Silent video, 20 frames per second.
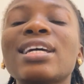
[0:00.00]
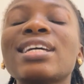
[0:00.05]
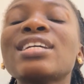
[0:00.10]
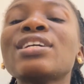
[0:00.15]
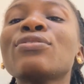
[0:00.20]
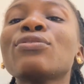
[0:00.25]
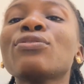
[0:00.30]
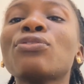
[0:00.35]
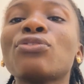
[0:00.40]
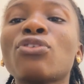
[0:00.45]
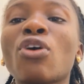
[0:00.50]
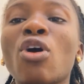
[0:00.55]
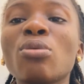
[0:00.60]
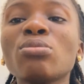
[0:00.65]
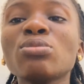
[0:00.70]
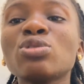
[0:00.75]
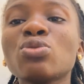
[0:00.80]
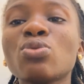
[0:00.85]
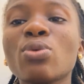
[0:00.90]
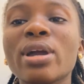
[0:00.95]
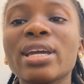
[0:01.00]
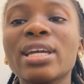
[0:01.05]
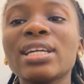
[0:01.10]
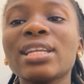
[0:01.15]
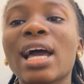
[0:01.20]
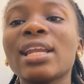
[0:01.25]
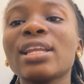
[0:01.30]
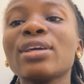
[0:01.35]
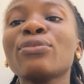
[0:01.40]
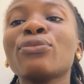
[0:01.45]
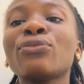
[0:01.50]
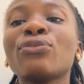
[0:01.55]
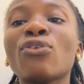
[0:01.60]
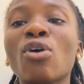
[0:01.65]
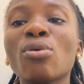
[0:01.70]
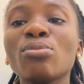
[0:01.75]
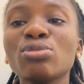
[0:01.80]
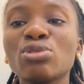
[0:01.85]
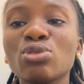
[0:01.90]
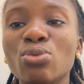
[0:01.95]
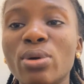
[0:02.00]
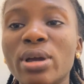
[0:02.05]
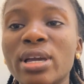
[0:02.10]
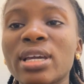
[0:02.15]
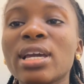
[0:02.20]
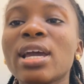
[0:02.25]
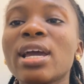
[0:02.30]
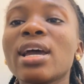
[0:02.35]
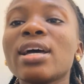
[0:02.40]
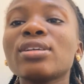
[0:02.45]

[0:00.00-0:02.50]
in an informed way,